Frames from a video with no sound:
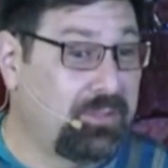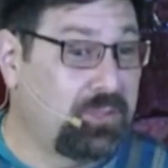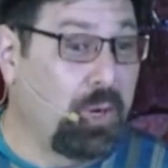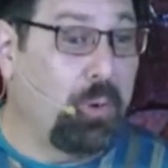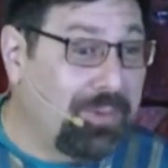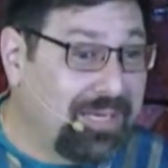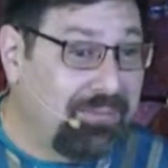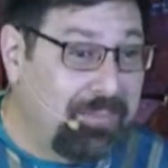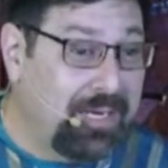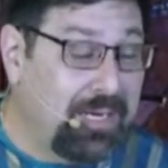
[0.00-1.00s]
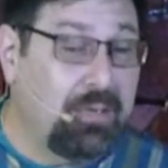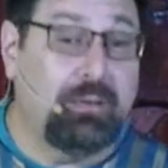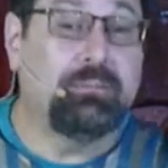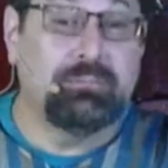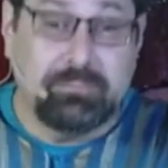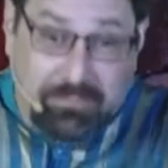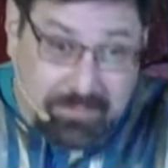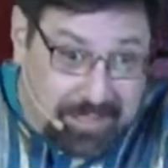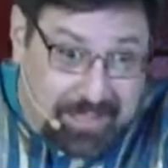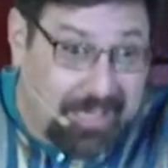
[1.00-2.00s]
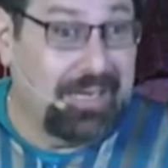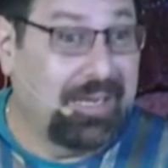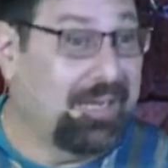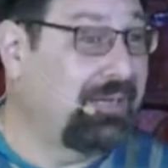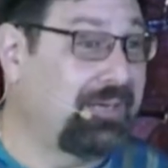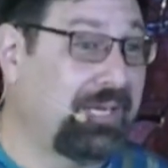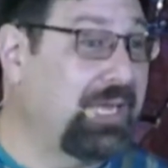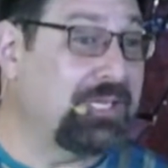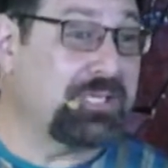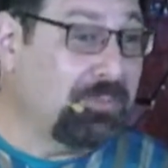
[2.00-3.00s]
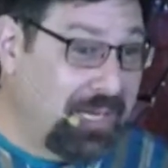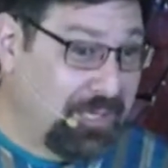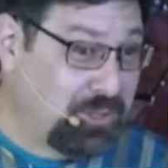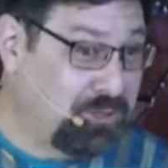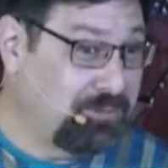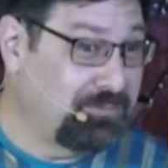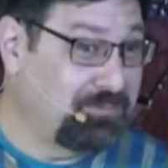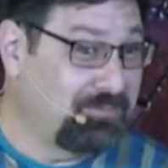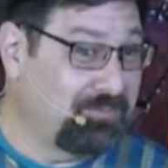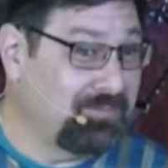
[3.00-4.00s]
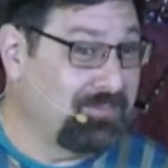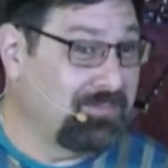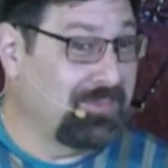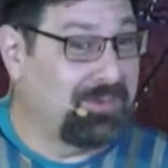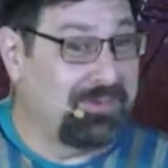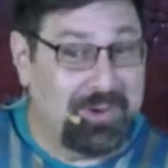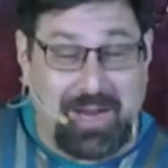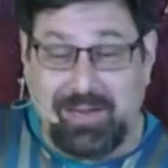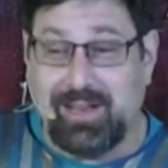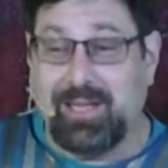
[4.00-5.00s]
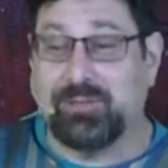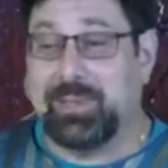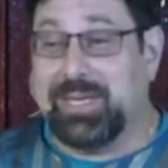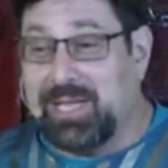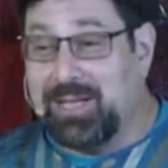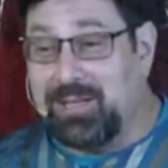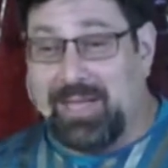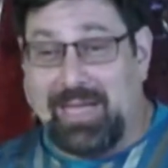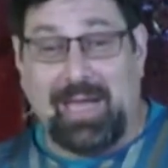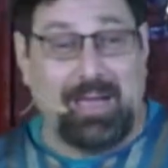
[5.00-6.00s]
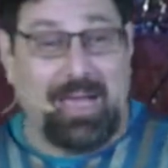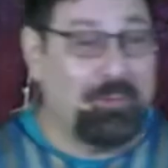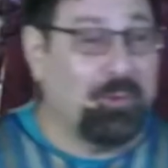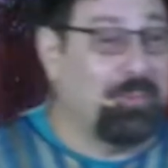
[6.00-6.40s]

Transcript: Don't believe me? Eat some lunch. Right? I'll be, I'll, I, I will